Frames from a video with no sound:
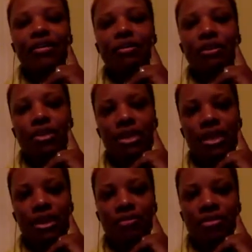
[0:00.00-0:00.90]
good
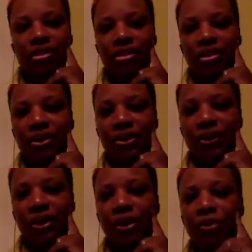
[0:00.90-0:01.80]
times there growing
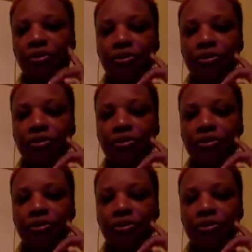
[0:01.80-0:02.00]
up.